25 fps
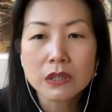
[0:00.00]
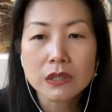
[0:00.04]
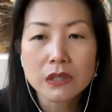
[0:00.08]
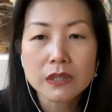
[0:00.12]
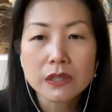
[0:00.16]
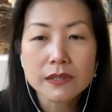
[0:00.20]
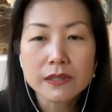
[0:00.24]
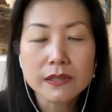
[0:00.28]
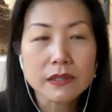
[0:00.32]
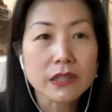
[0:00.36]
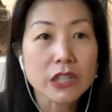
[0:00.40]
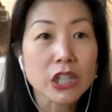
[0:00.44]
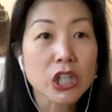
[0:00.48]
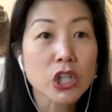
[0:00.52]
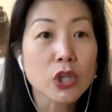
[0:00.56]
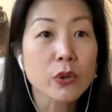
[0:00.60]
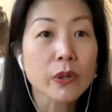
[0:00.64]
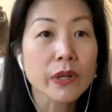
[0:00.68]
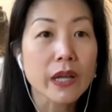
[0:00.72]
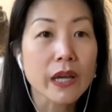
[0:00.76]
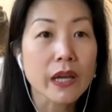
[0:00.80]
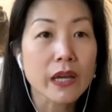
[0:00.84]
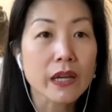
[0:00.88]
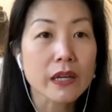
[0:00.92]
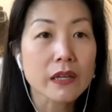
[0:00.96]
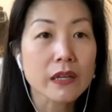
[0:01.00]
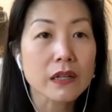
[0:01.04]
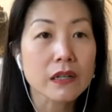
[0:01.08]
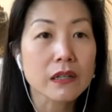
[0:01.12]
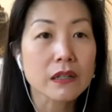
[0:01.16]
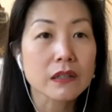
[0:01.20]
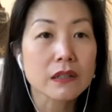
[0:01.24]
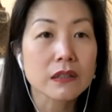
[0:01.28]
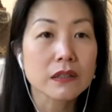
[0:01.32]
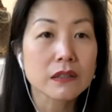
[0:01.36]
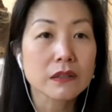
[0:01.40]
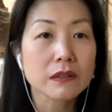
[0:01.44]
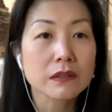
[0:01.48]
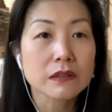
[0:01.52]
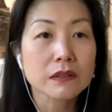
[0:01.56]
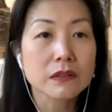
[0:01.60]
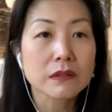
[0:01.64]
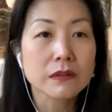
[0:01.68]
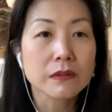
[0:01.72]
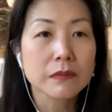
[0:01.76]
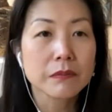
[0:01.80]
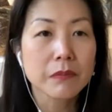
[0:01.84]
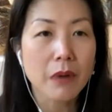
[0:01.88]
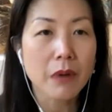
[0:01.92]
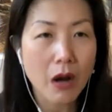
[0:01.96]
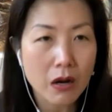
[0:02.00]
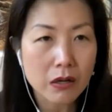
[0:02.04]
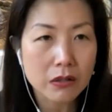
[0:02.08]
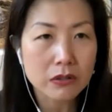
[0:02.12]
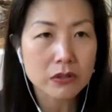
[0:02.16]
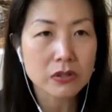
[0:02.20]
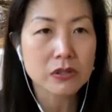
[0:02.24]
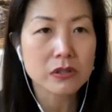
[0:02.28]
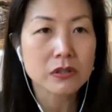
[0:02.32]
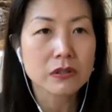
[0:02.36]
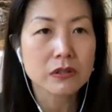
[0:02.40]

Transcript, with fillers: It's in the Q and A uh, box.